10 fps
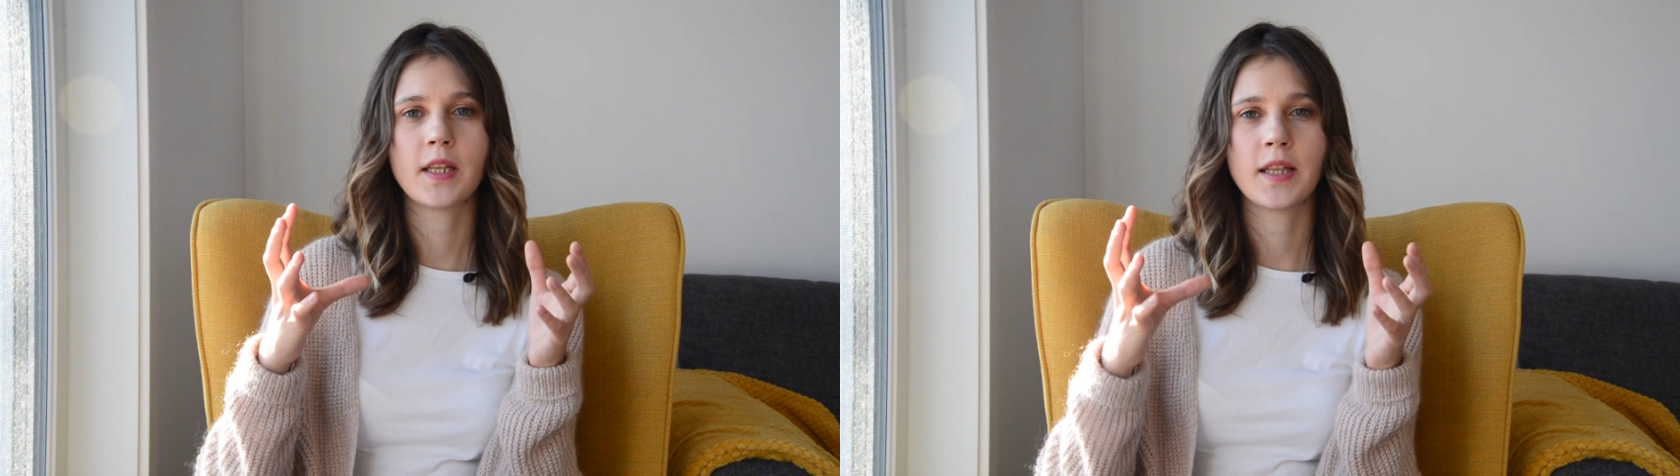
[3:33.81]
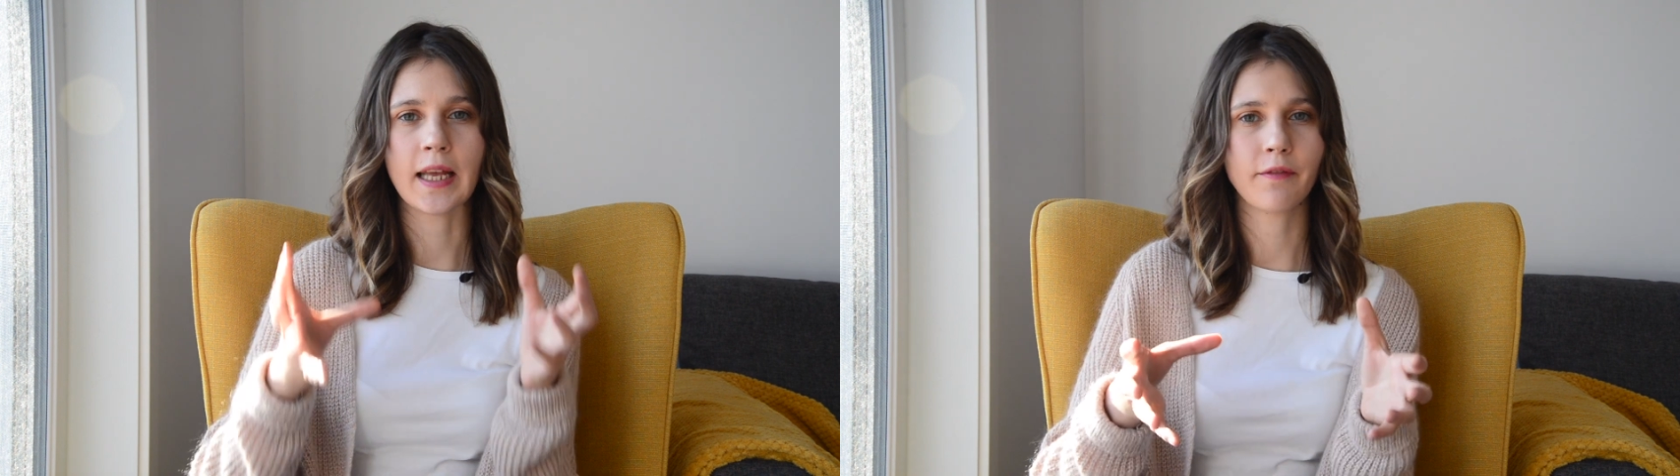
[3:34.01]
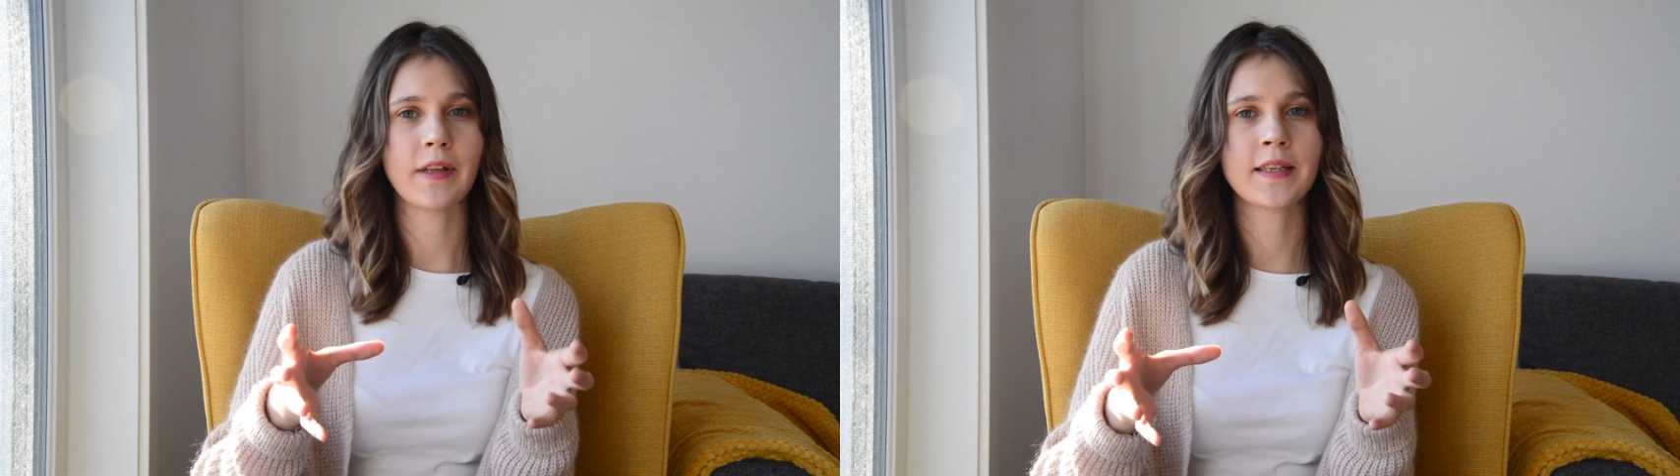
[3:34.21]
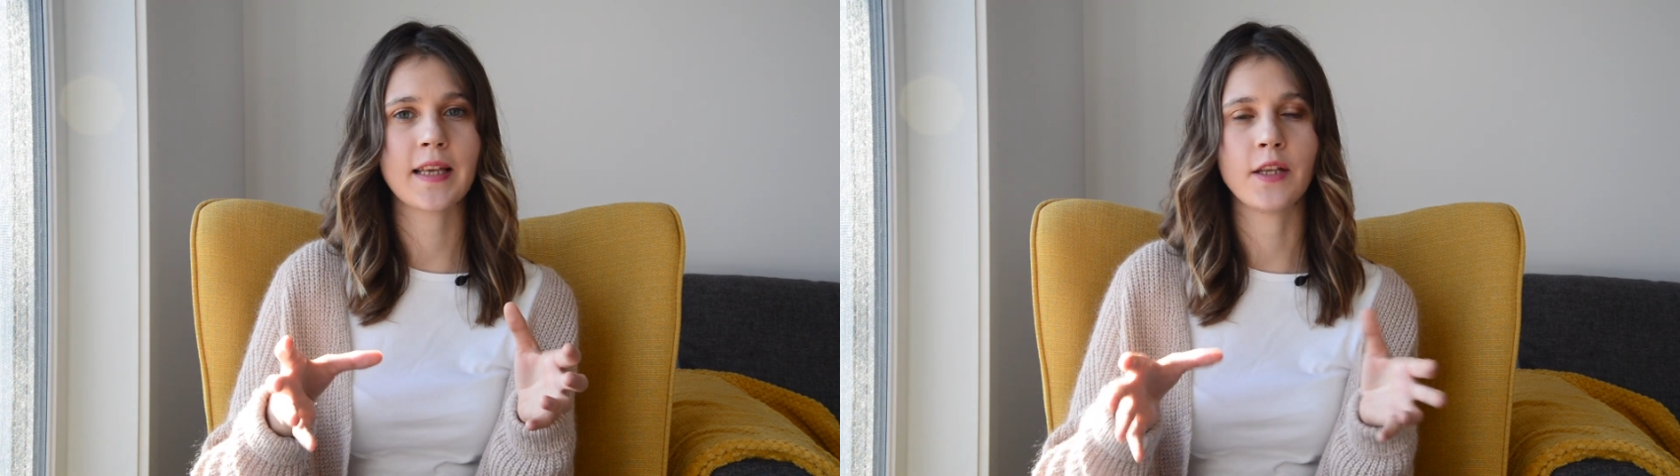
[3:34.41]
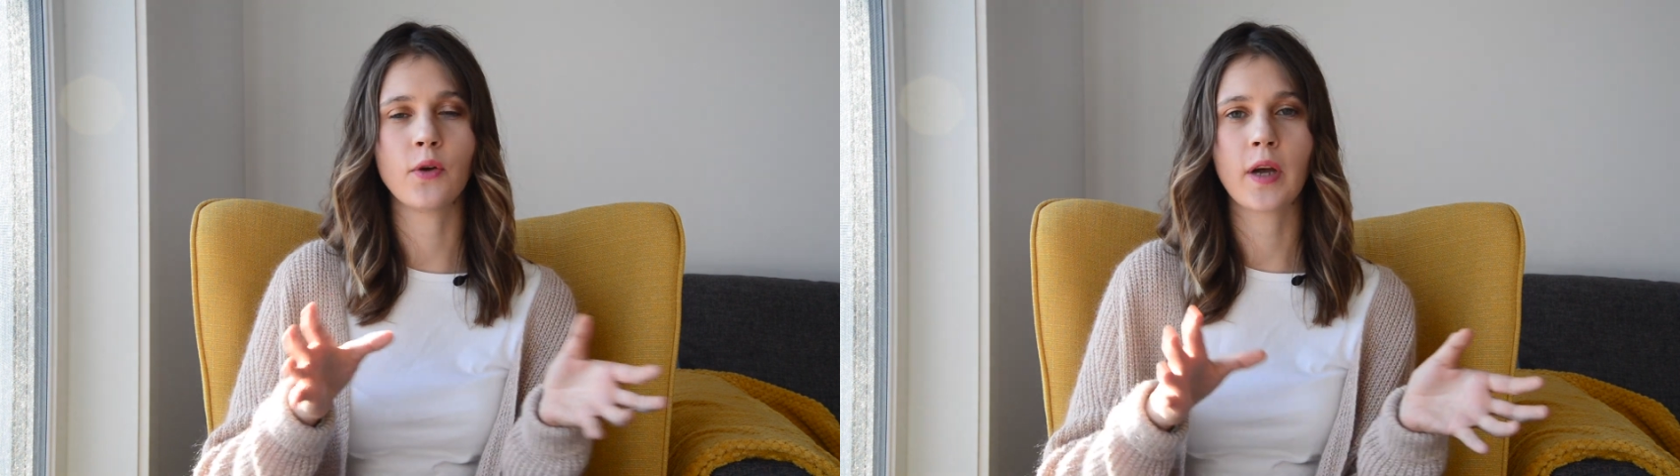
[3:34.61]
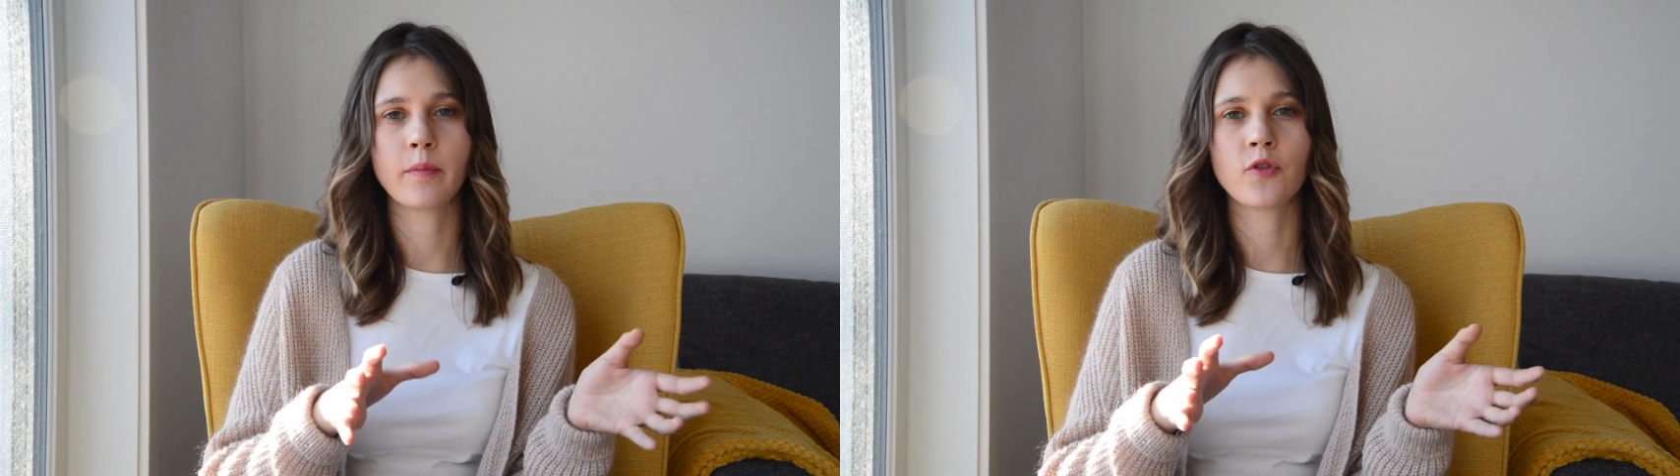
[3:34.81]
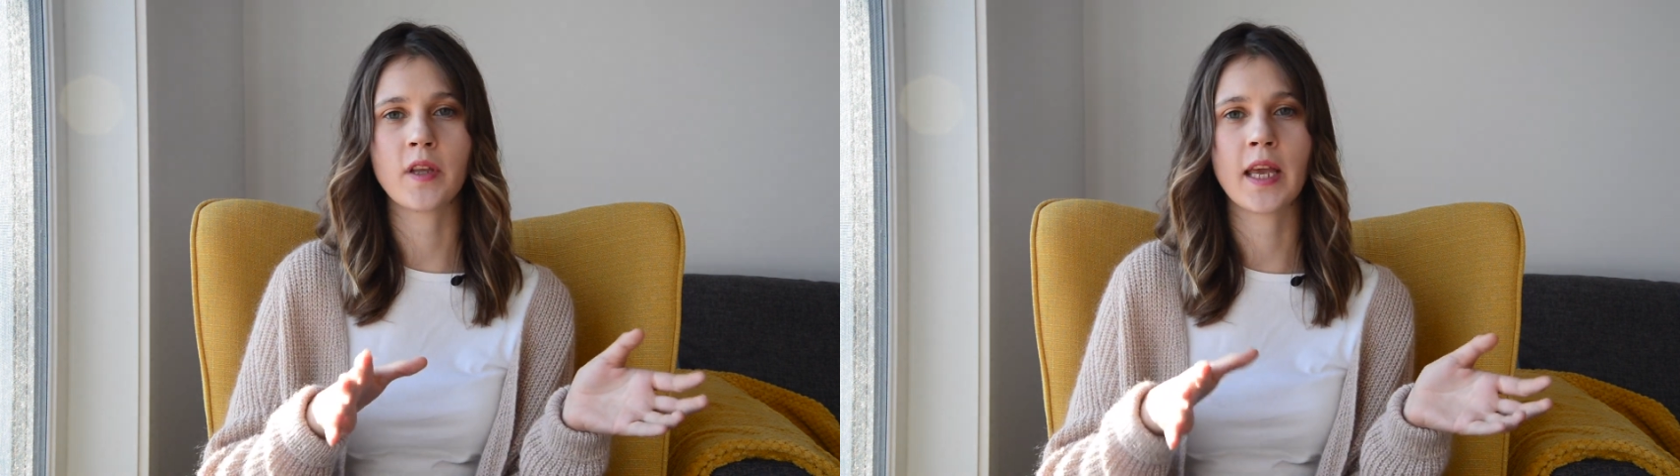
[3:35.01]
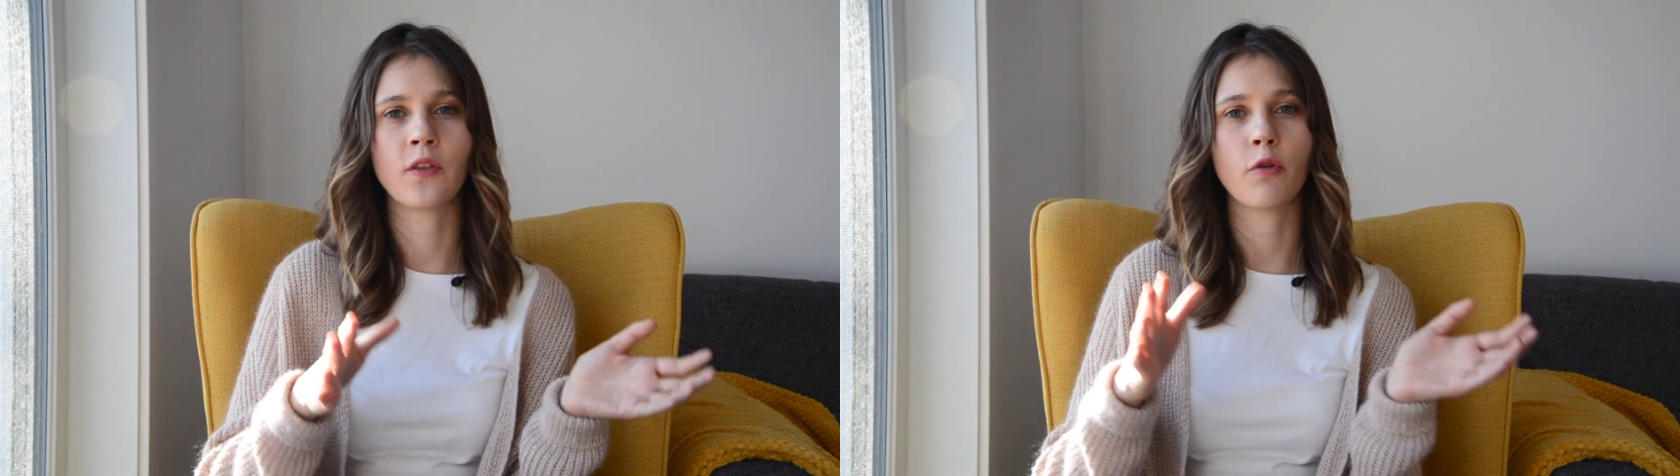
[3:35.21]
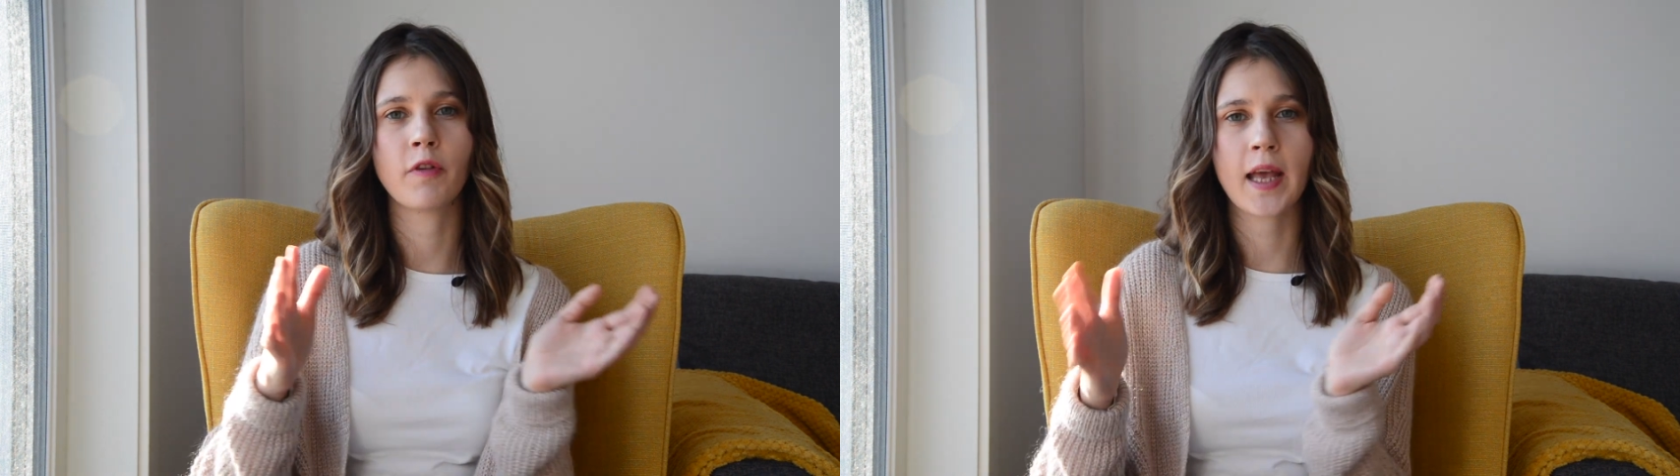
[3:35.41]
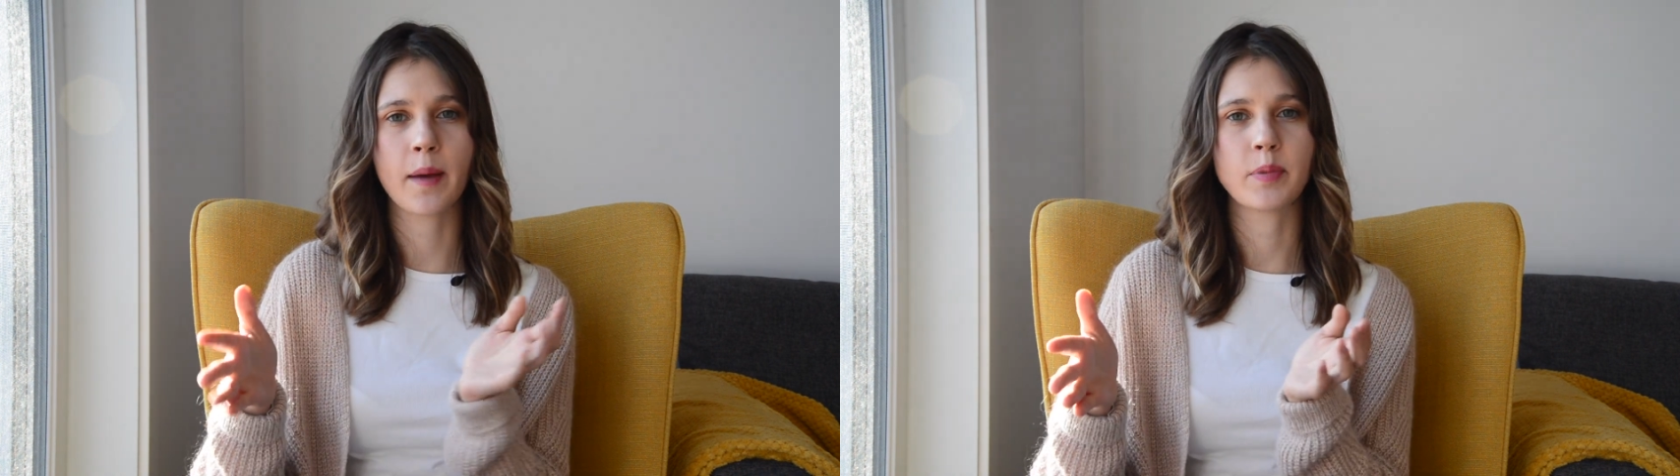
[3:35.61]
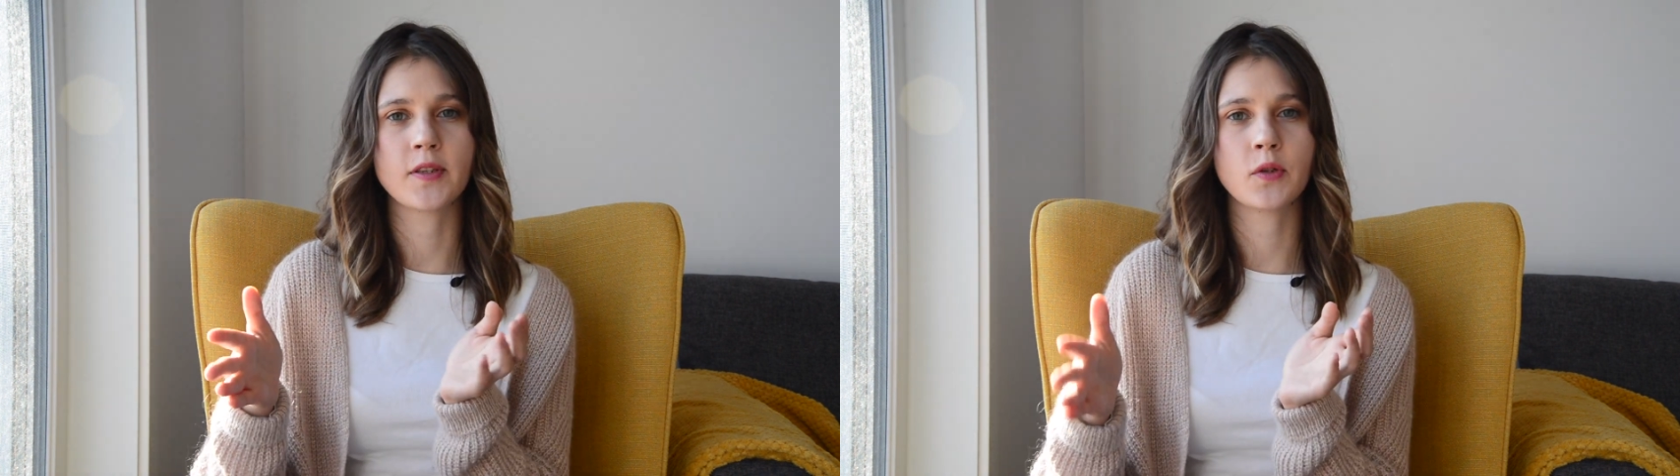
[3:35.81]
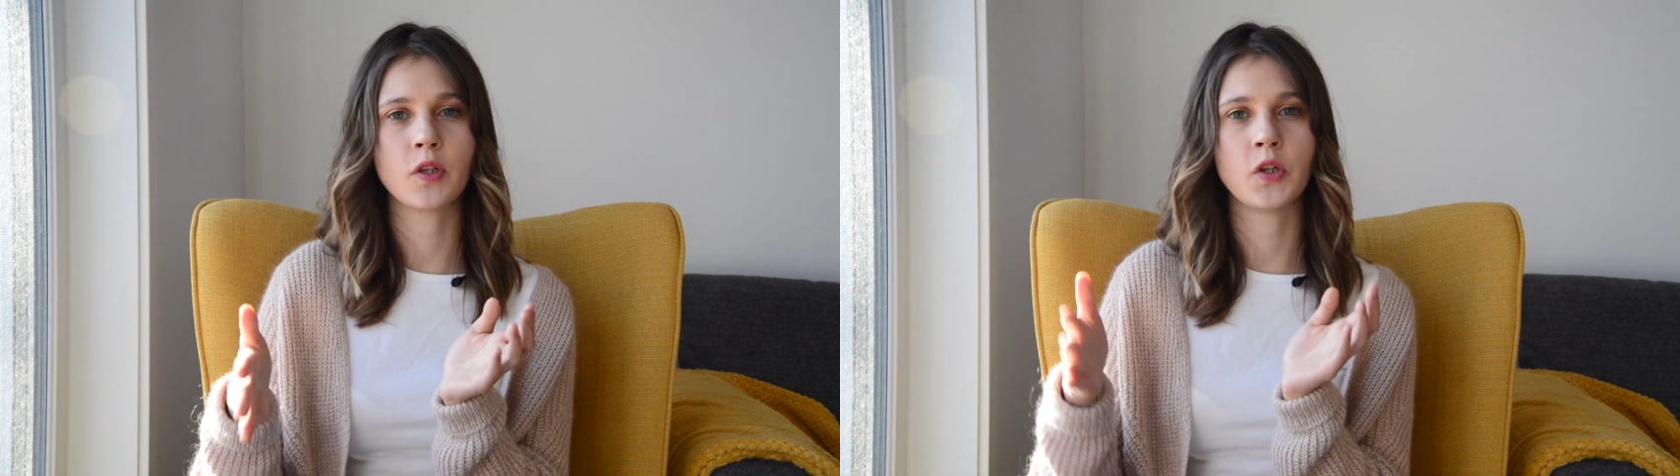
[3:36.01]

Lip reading: Netflix and you come to the end of an episode,